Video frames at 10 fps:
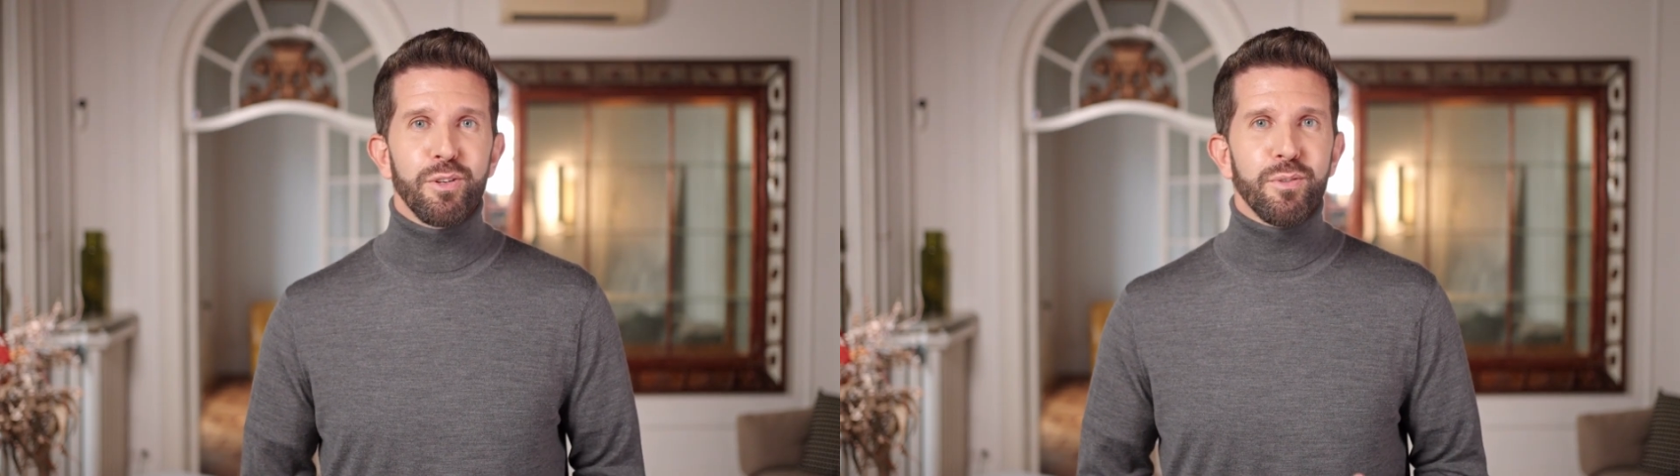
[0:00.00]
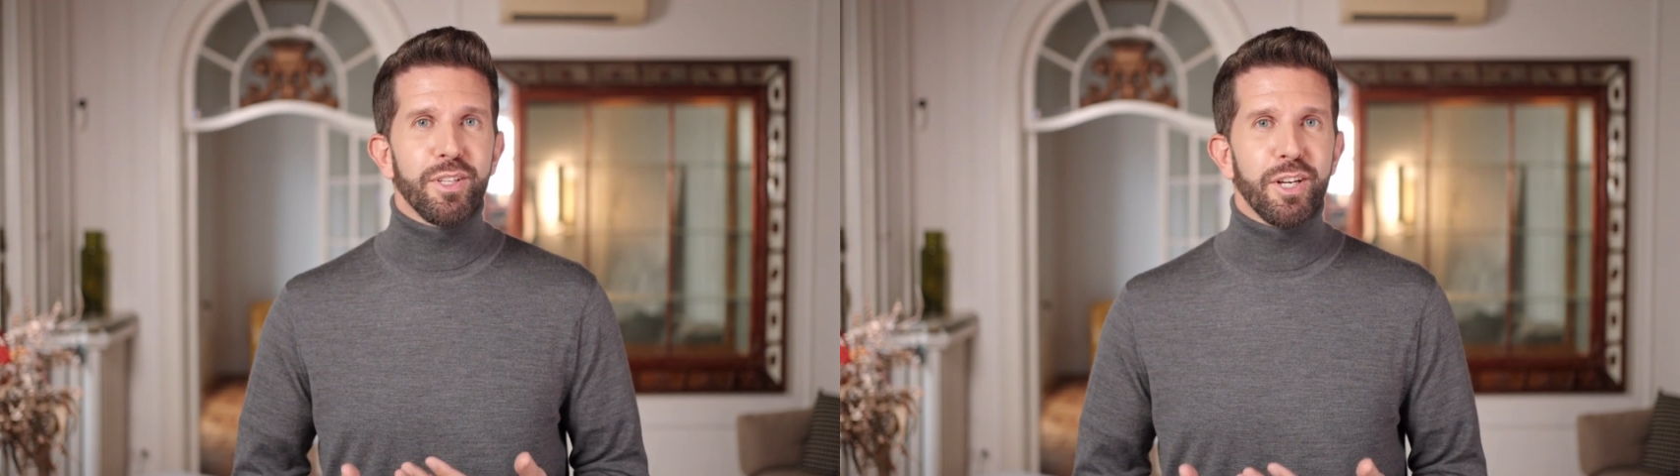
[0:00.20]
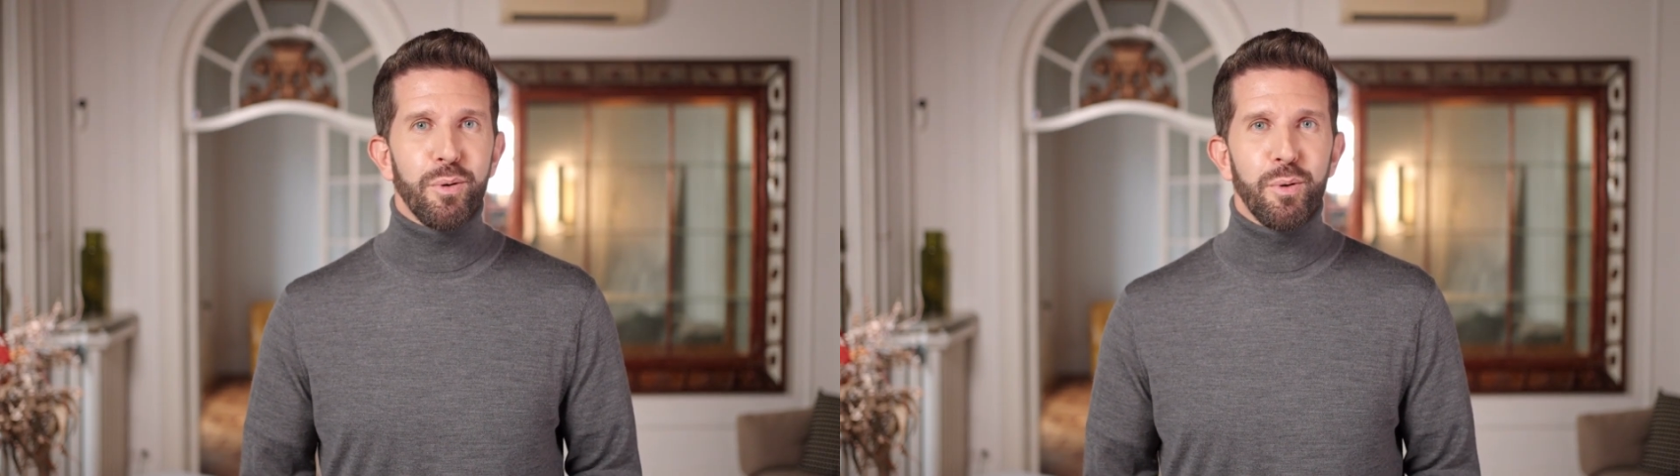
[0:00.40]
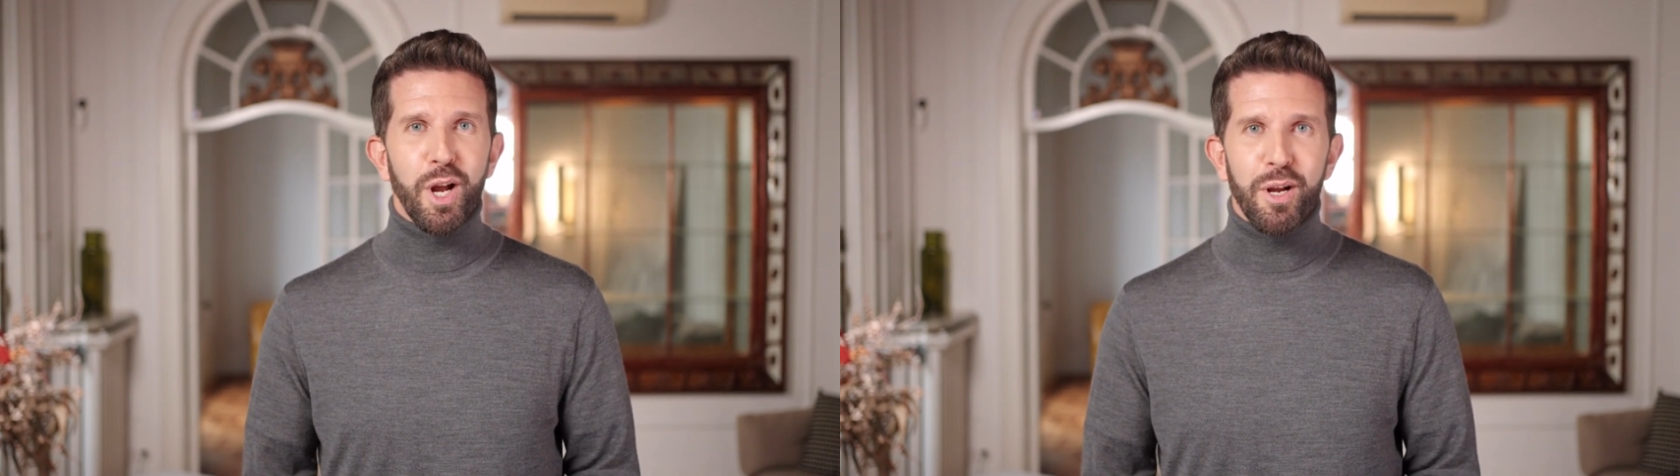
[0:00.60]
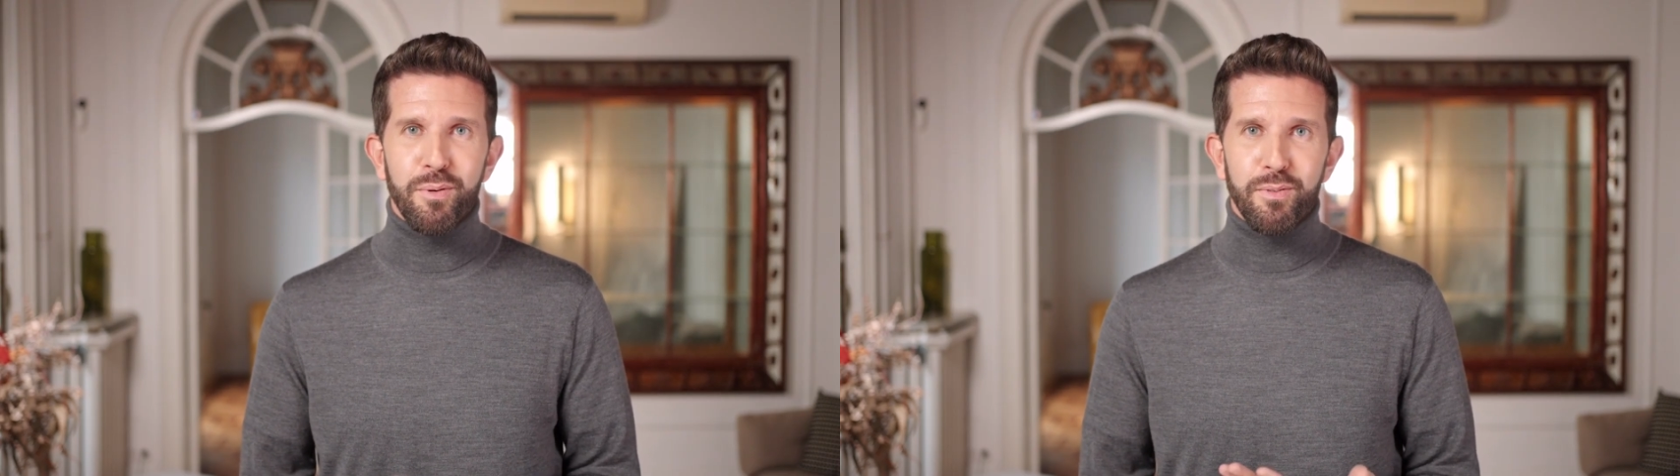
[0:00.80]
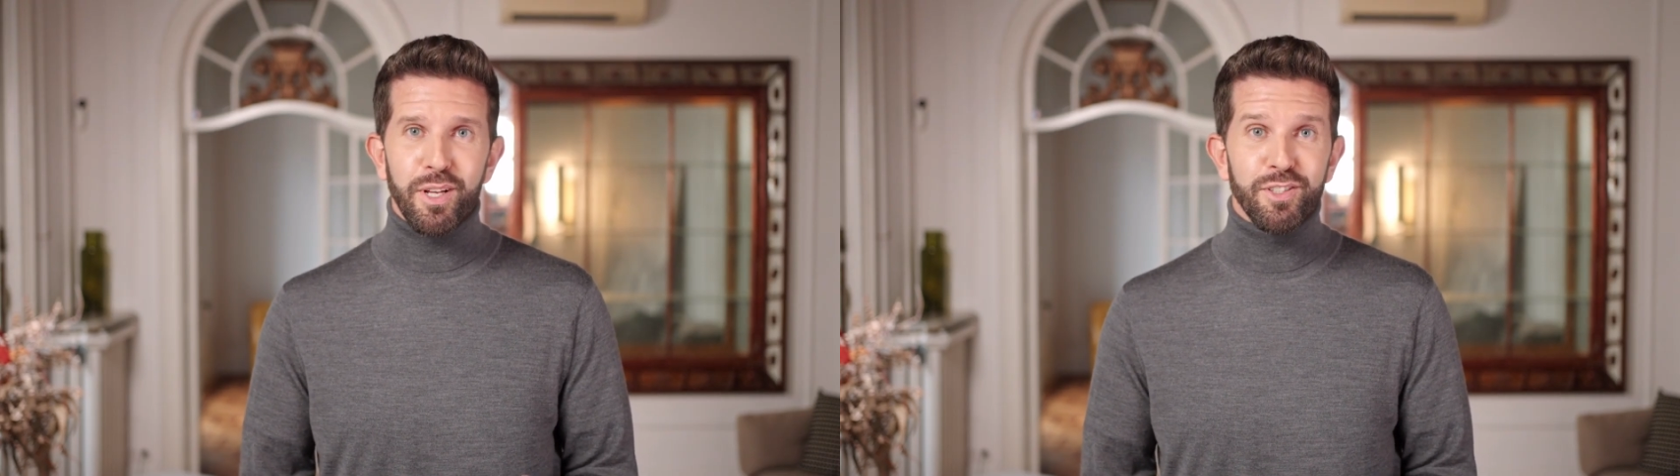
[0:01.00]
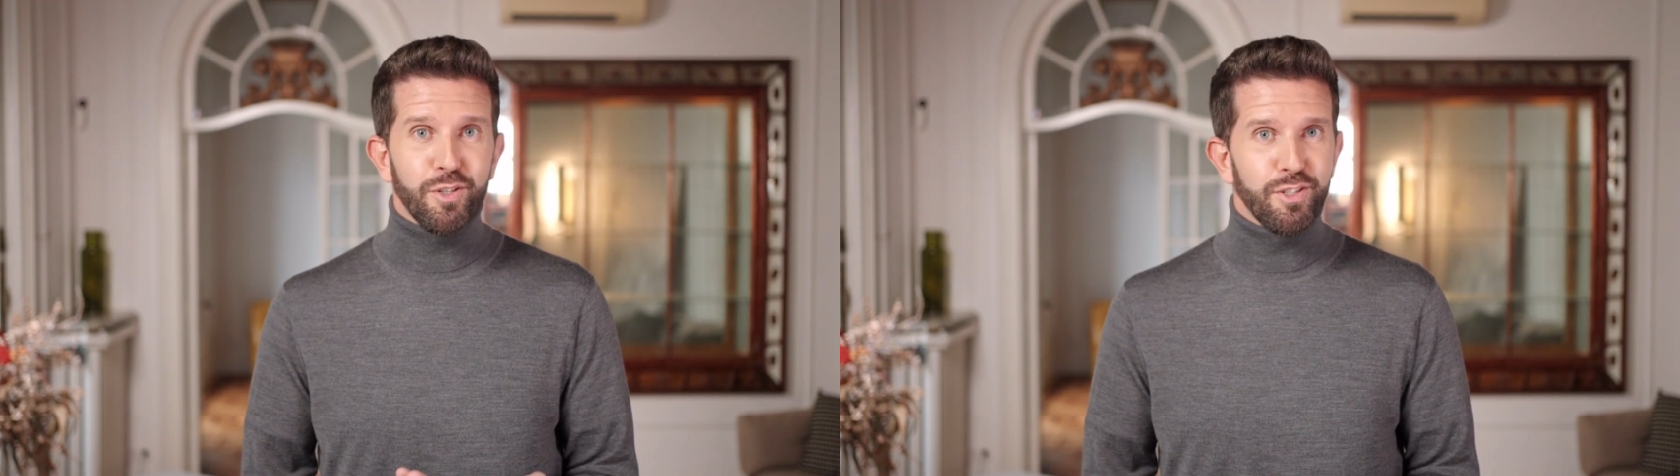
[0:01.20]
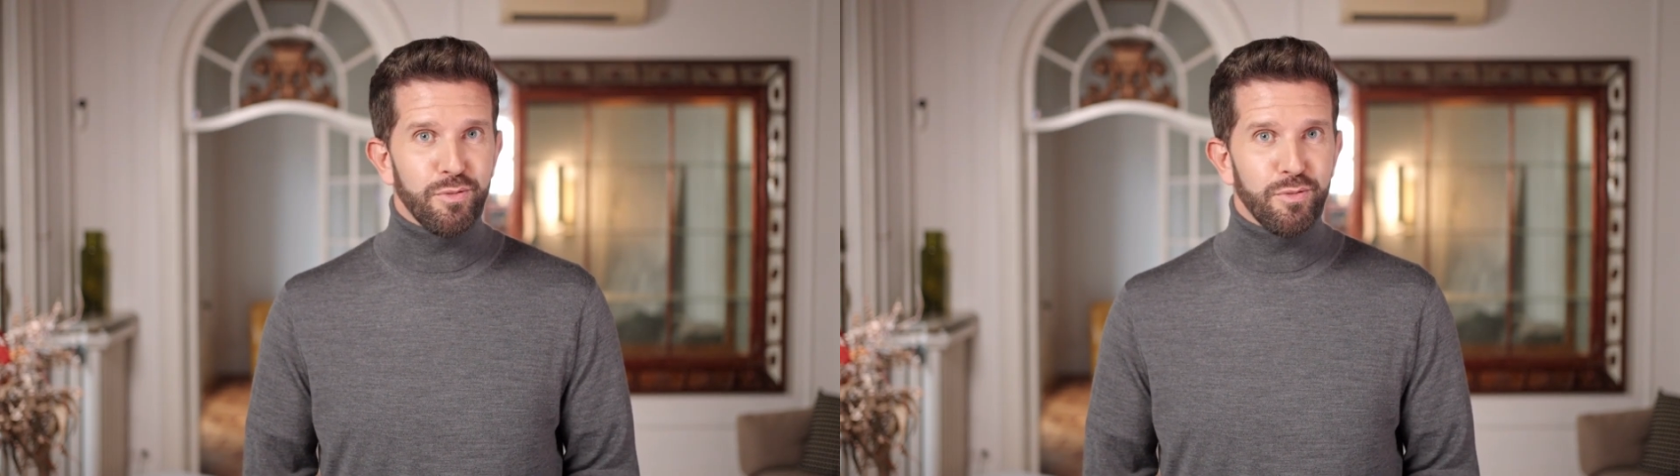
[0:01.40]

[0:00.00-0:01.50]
50, a lot of investors